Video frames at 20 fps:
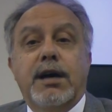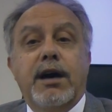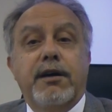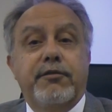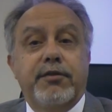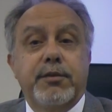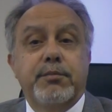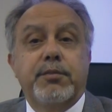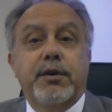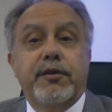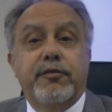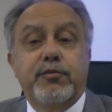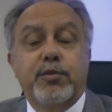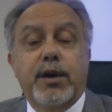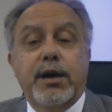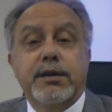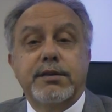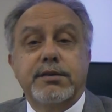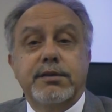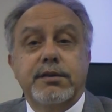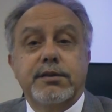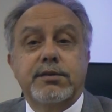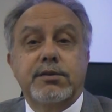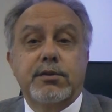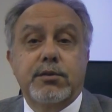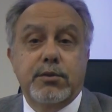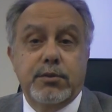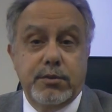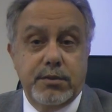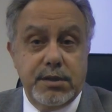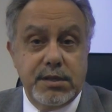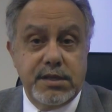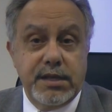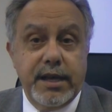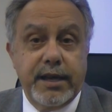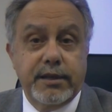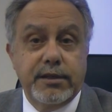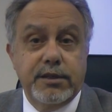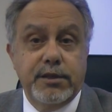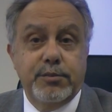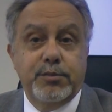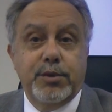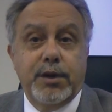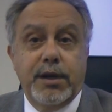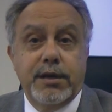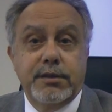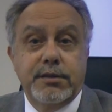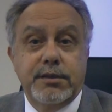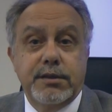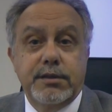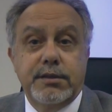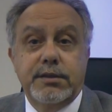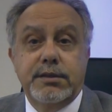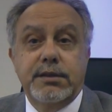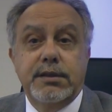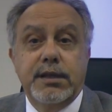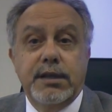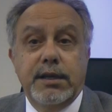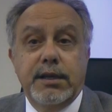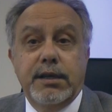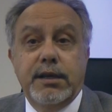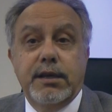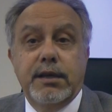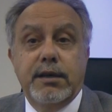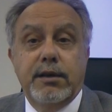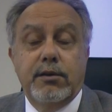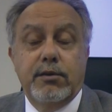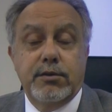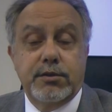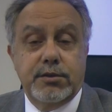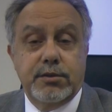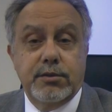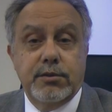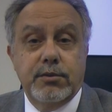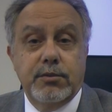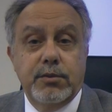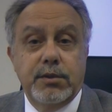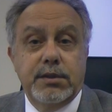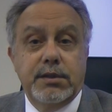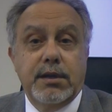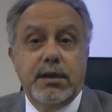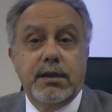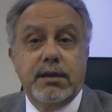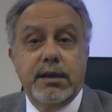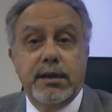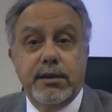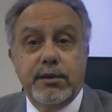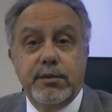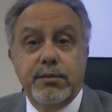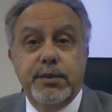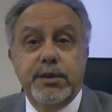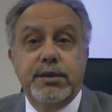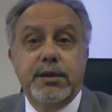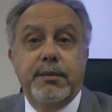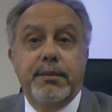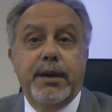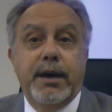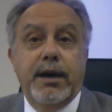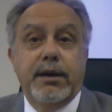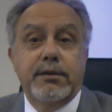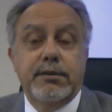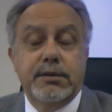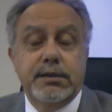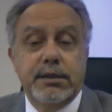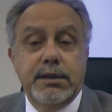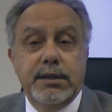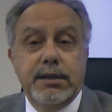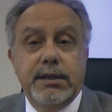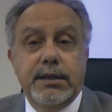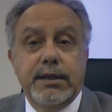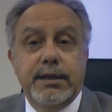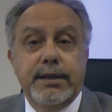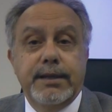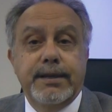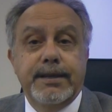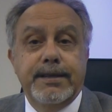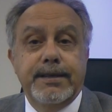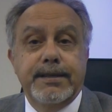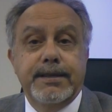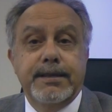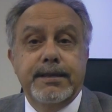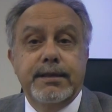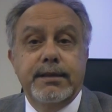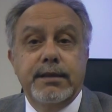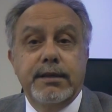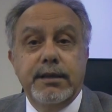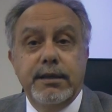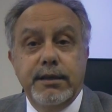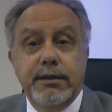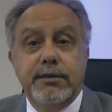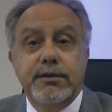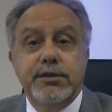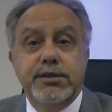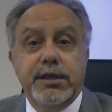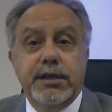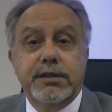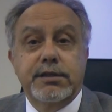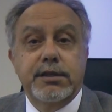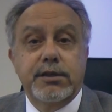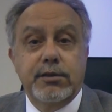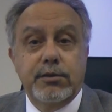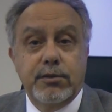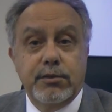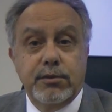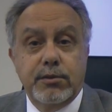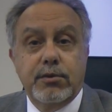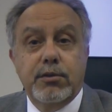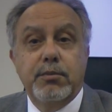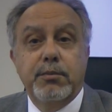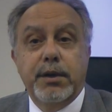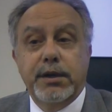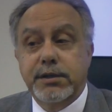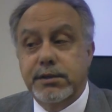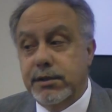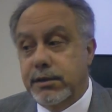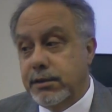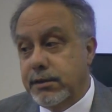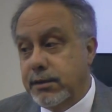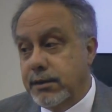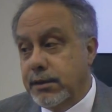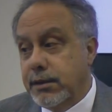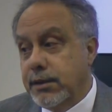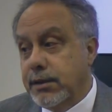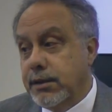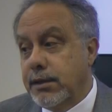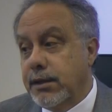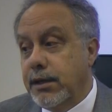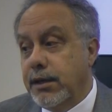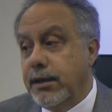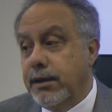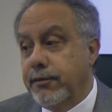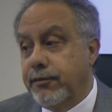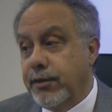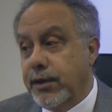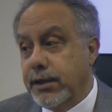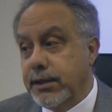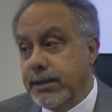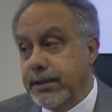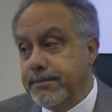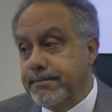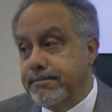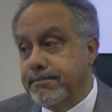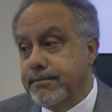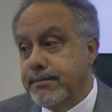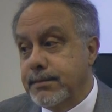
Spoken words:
half on puff process or the SAGD process. Also, we'll talk a little bit about air injection or combustion flooding.